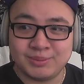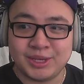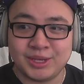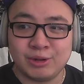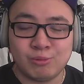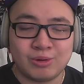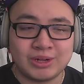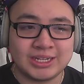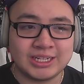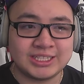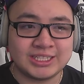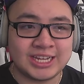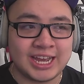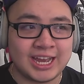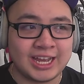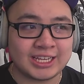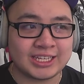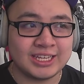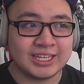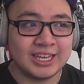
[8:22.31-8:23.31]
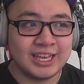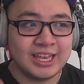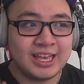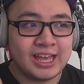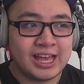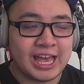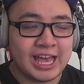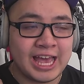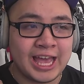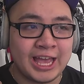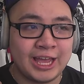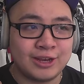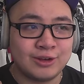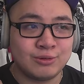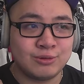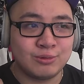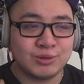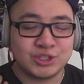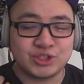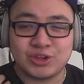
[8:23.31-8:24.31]
in one attack and
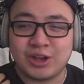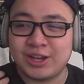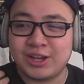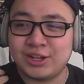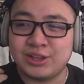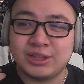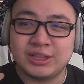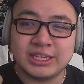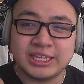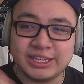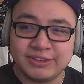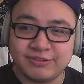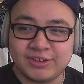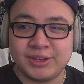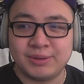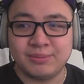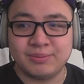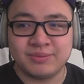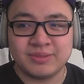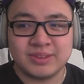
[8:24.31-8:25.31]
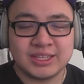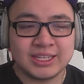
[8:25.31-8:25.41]
was trying to leave him.